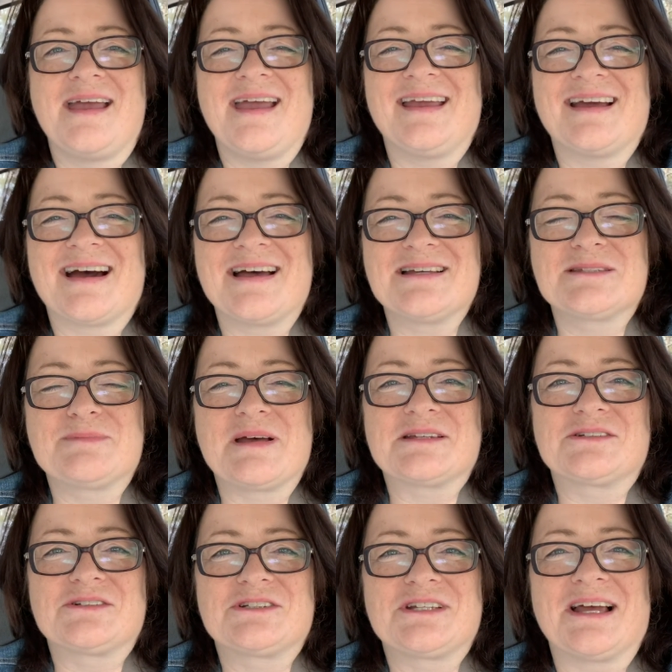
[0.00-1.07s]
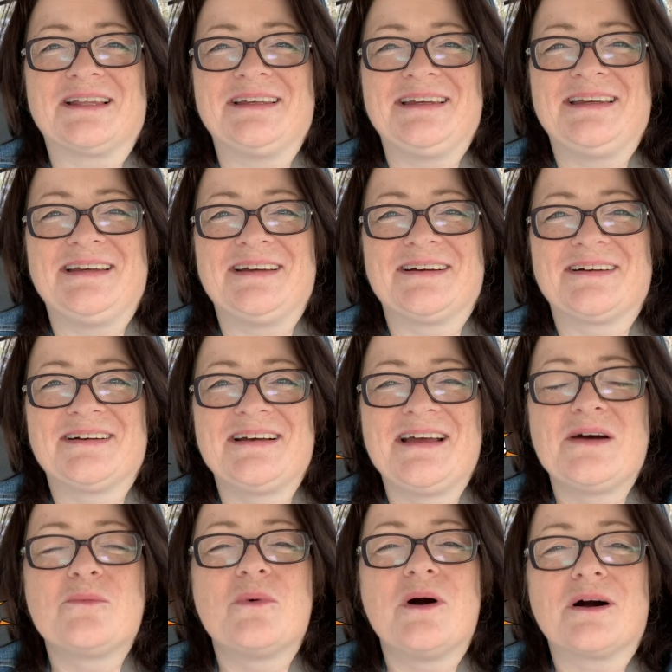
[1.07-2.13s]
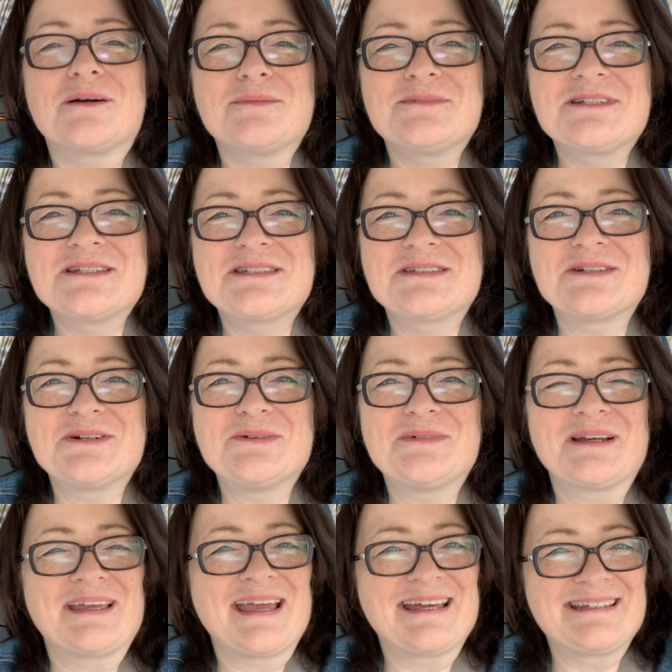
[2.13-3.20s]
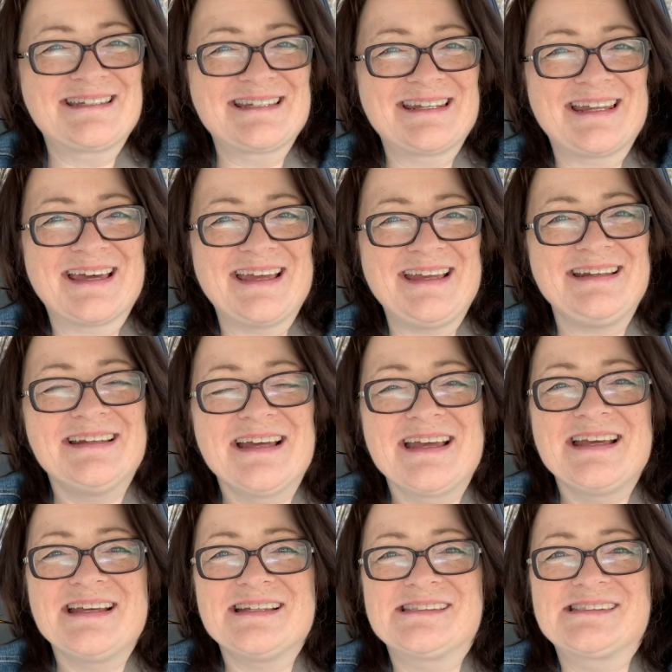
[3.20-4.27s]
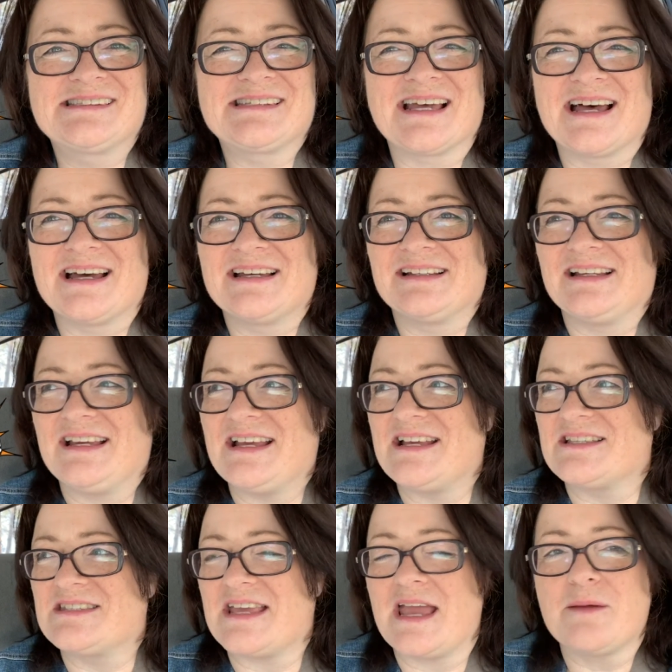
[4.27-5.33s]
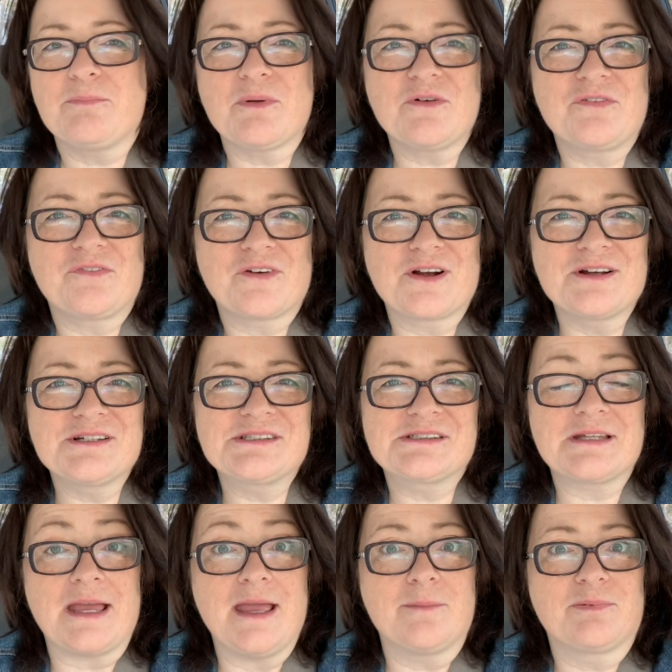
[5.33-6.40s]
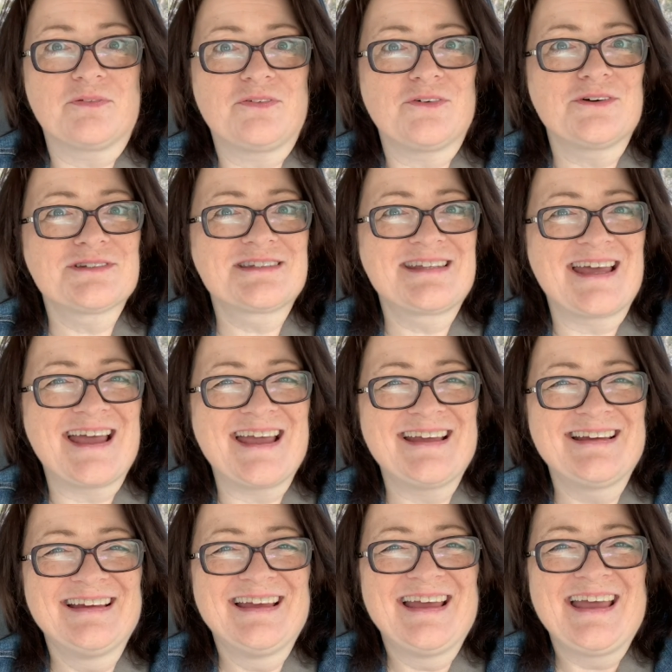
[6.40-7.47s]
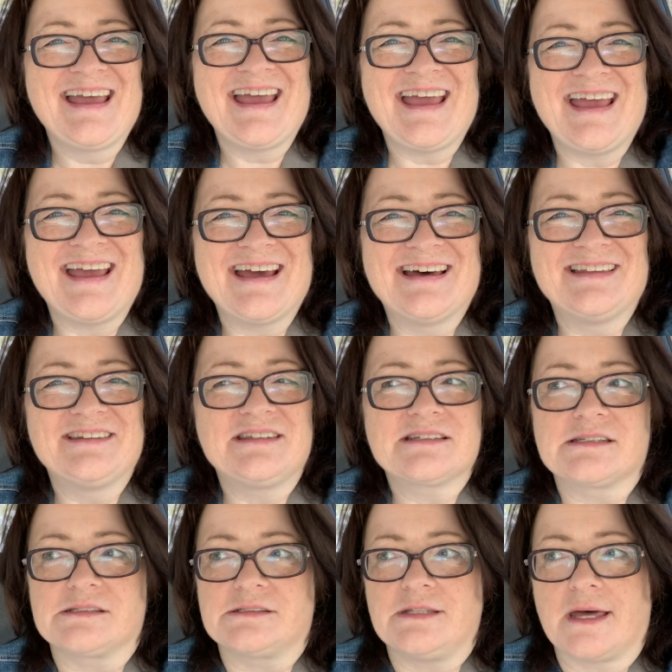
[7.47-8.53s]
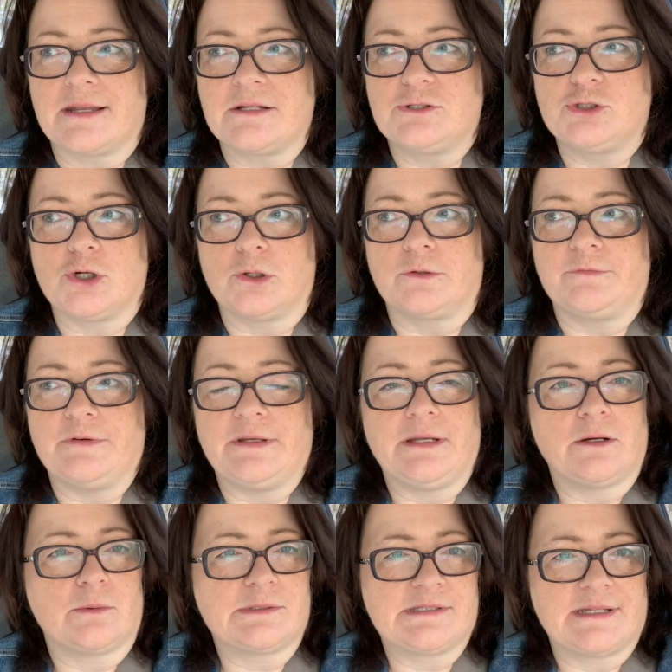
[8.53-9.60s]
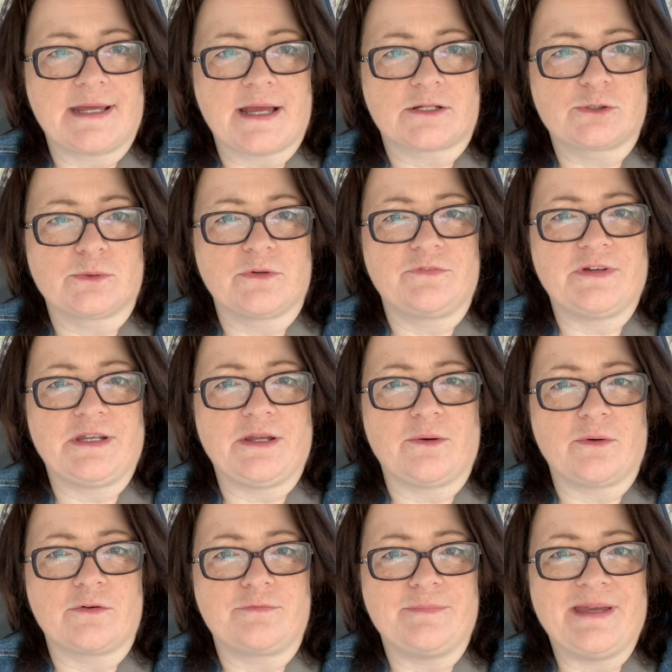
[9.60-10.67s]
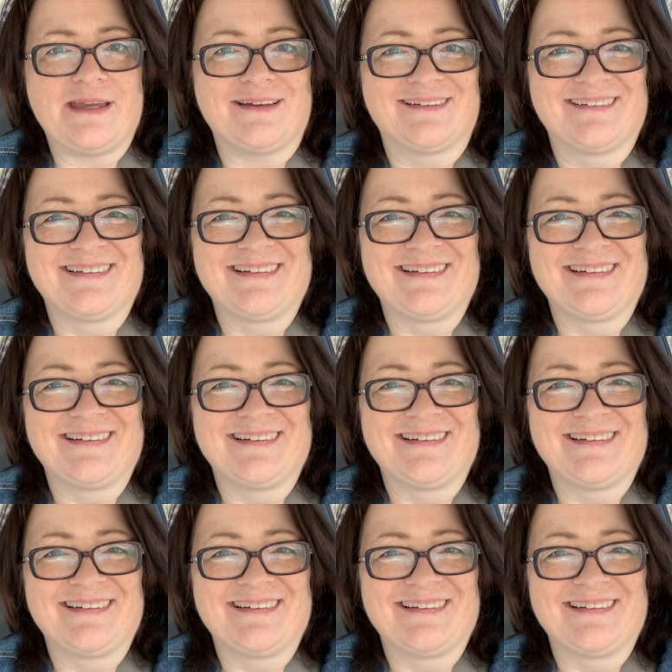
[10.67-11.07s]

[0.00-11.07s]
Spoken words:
Hey guys, Pastor Shelley here. Welcome to Zoom again tonight. It's April 1st, April Fool's Day, and this is not a joke video. It's an actual video of me.